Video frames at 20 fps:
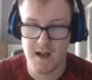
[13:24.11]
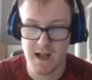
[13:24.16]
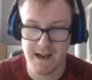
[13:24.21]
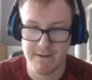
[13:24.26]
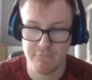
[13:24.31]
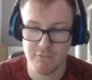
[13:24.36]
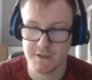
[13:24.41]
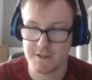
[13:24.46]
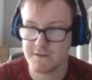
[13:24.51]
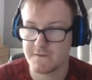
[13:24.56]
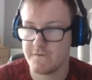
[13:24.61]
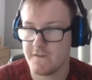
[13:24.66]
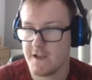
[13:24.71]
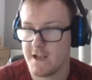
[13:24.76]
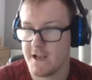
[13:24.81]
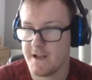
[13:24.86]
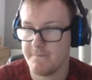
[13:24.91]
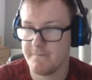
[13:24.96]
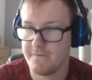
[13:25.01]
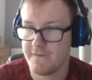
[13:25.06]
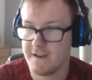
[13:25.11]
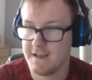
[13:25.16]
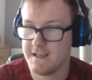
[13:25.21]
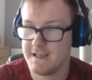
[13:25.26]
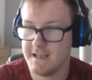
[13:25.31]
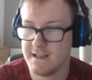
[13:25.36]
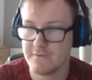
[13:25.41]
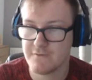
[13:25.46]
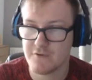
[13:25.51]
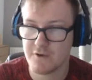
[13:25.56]
I was
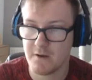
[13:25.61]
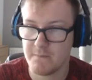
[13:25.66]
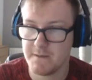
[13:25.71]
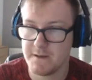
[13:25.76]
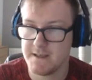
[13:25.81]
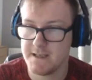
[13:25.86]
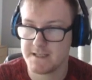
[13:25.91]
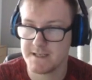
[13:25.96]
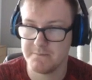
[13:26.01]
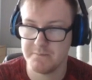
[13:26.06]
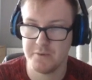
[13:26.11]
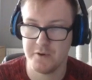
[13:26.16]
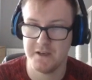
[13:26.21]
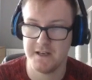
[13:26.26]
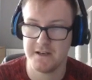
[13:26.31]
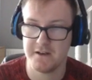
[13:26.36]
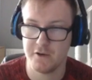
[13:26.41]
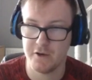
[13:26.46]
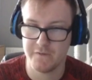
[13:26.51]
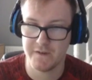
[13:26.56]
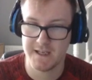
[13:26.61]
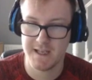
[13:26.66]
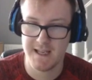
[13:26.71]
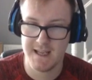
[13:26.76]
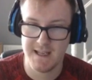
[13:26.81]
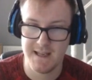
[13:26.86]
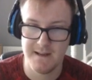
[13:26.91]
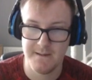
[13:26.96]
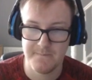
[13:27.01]
thinking of dropping this and putting in another key.